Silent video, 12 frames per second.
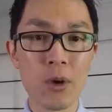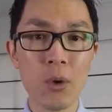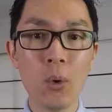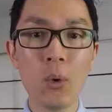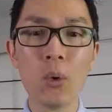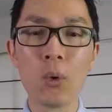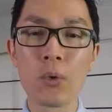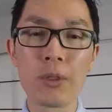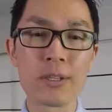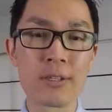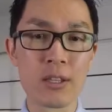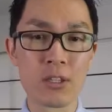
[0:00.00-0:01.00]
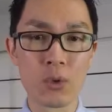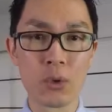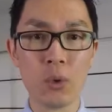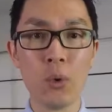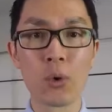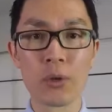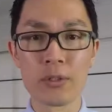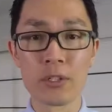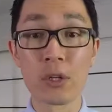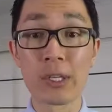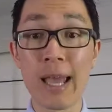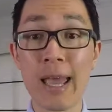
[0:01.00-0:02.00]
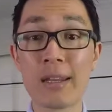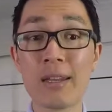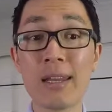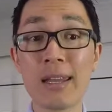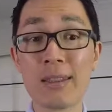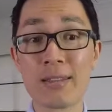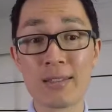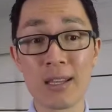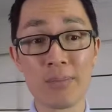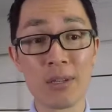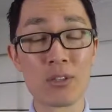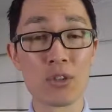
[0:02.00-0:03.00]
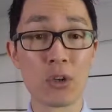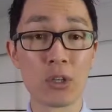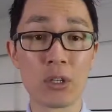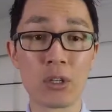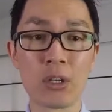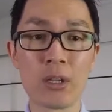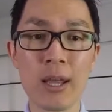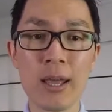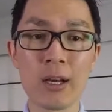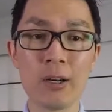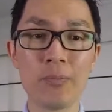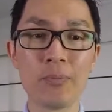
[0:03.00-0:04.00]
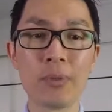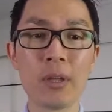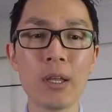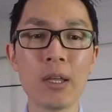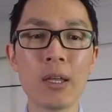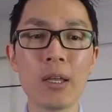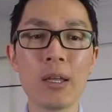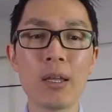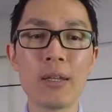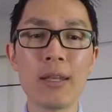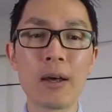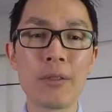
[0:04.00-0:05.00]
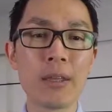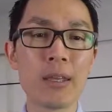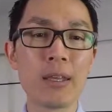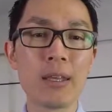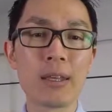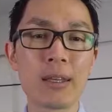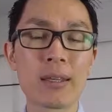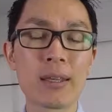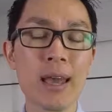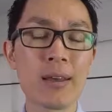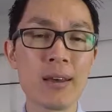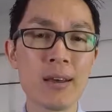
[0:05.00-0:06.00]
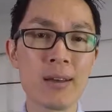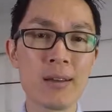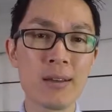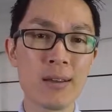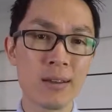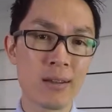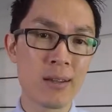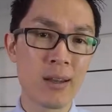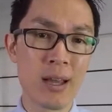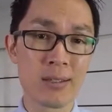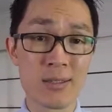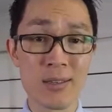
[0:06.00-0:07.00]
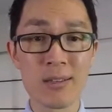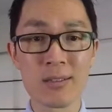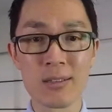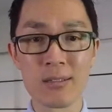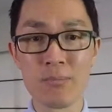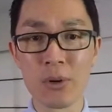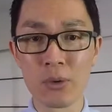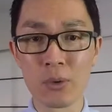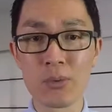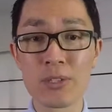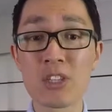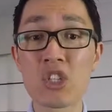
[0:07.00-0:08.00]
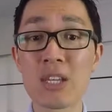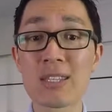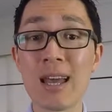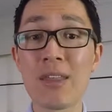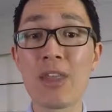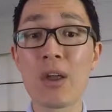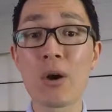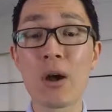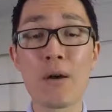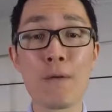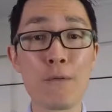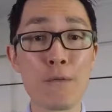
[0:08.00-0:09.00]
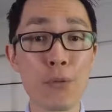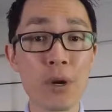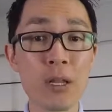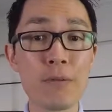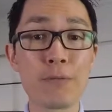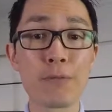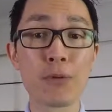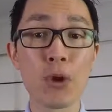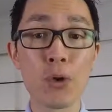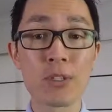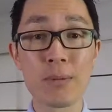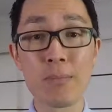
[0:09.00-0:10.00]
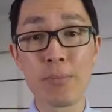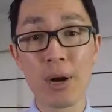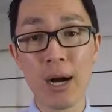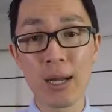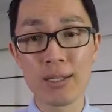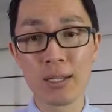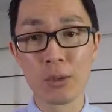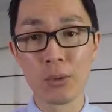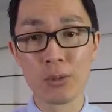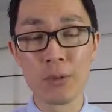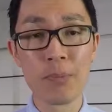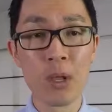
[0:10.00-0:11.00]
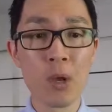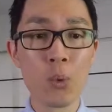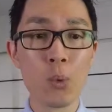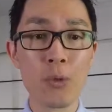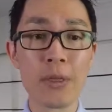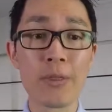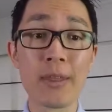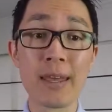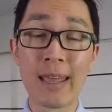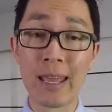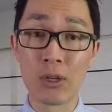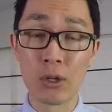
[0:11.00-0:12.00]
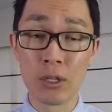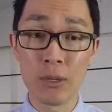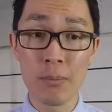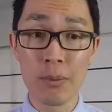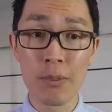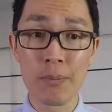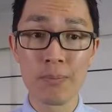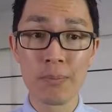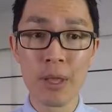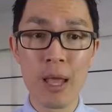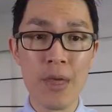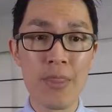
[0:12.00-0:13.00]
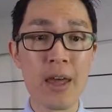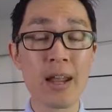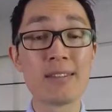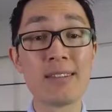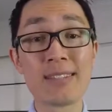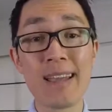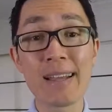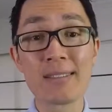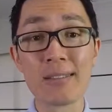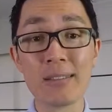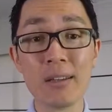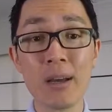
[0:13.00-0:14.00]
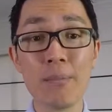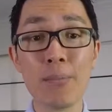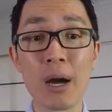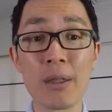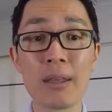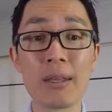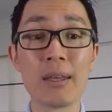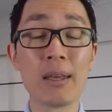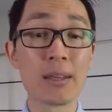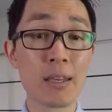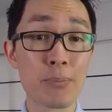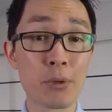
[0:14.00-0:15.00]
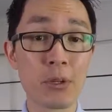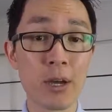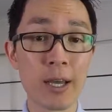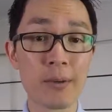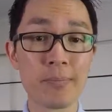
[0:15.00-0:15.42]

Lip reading: or the sensory organs located in the semicircular canal. Now, the canalolithiasis model suggests that there are free floating particles within the endolymph that are detected by the capsulae.